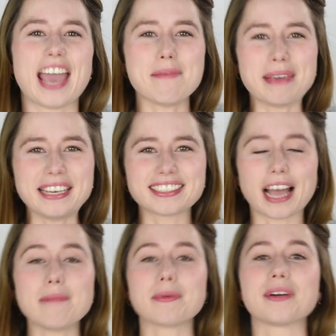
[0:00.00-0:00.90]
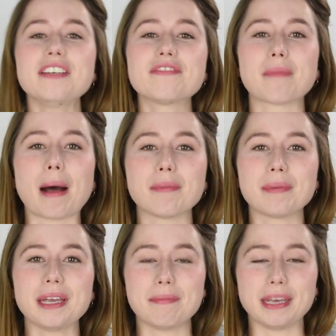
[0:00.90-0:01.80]
Hey bees, I'm Marie from Humble
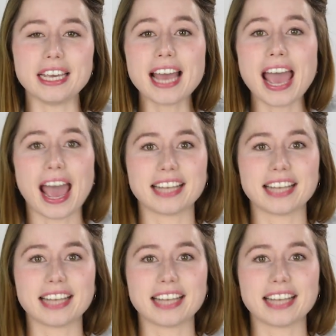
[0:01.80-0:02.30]
Bee and Me,